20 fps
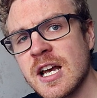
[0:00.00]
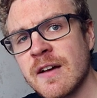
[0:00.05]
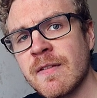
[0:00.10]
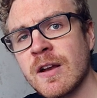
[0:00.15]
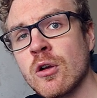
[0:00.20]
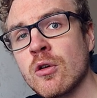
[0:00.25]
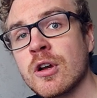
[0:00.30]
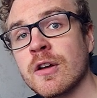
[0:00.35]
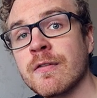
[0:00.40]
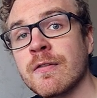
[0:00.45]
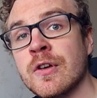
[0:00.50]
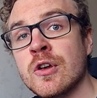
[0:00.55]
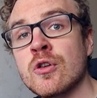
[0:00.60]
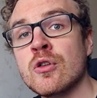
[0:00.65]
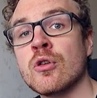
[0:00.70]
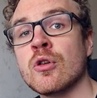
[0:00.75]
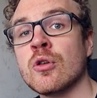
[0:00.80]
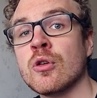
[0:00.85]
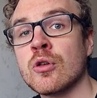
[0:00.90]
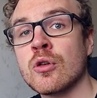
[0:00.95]
have a look a
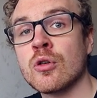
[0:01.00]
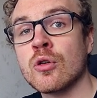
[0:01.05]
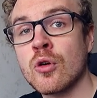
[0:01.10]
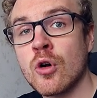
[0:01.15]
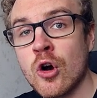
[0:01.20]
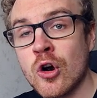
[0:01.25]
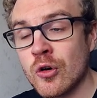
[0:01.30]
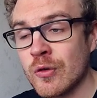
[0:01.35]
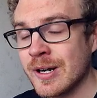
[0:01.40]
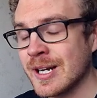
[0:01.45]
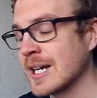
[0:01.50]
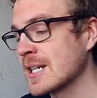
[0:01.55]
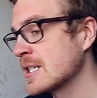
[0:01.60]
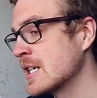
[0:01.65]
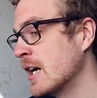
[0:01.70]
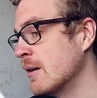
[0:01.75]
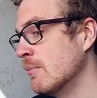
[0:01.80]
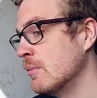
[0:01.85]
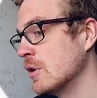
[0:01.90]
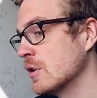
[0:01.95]
few concrete
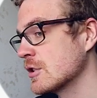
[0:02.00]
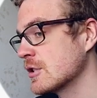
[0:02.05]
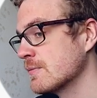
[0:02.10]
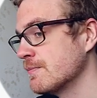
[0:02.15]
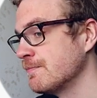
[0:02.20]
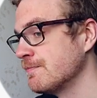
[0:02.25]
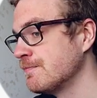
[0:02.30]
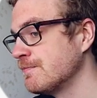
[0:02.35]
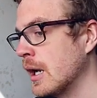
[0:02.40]
examples.